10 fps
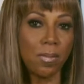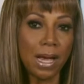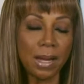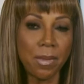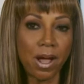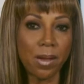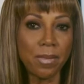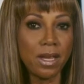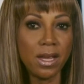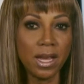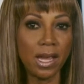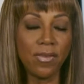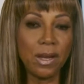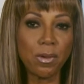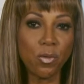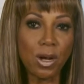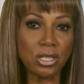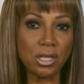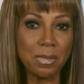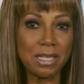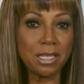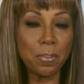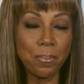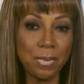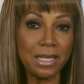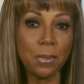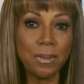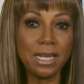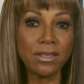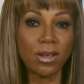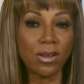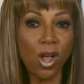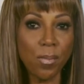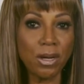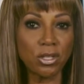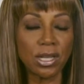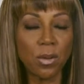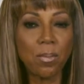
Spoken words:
My mom, if anyone watches Meet the Peetes on Hallmark Channel,